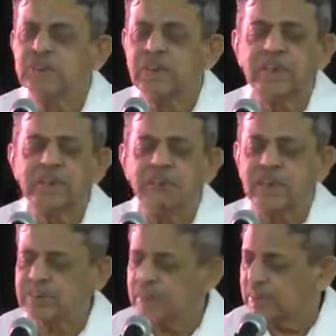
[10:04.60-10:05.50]

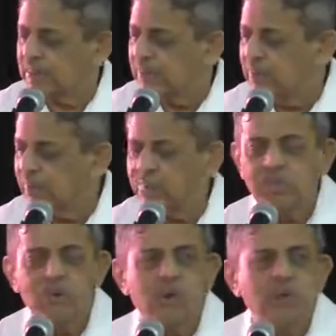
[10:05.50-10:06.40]
negativities, and
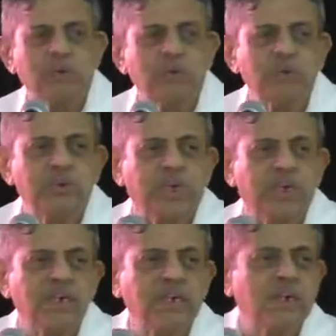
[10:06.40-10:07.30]
then you commit suicide
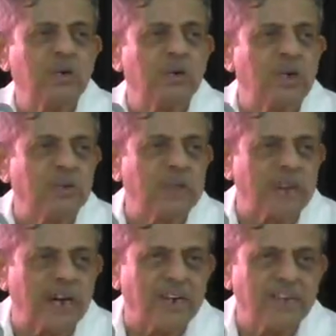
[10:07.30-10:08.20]
and go down the
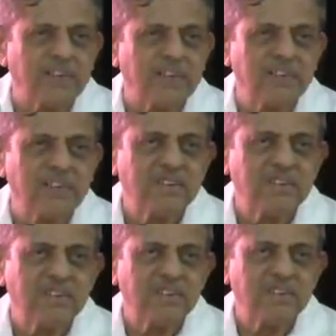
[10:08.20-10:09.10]
ladder.
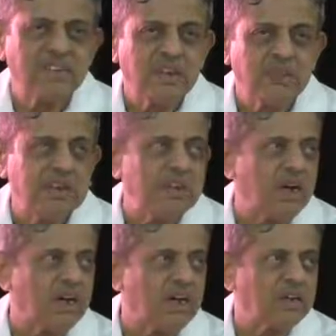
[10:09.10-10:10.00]

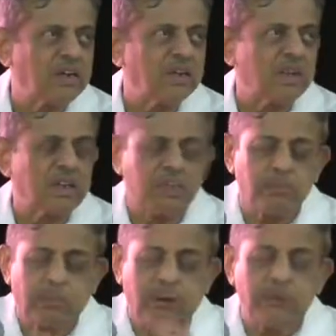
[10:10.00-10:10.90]
Nibandhaya,
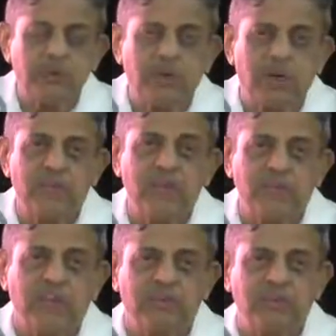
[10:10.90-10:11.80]
it binds you,
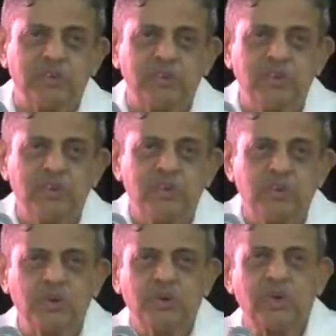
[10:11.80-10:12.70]
enslaves you.
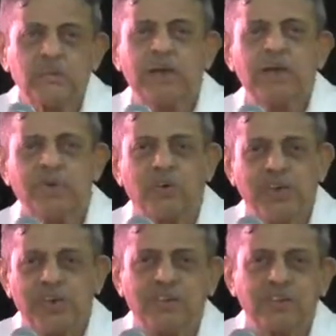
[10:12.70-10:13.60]
Those are the bad
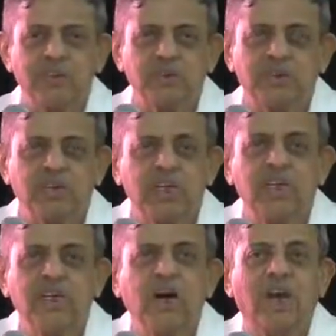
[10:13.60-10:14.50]
qualities. Those are
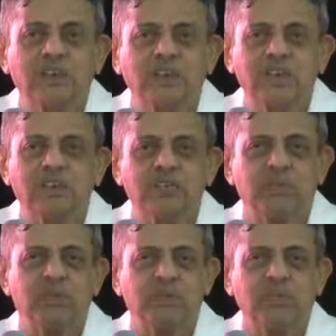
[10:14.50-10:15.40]
the asuri
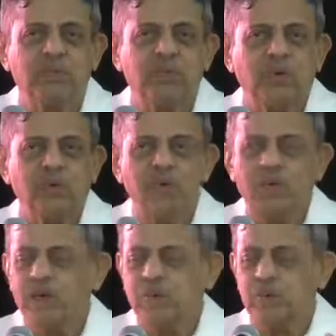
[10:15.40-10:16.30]
sampada. Therefore,
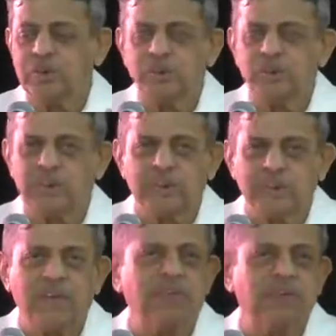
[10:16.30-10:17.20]
asuri sampada,
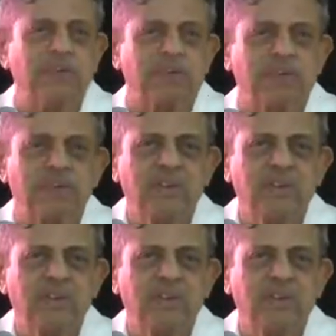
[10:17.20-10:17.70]
daivi sampada.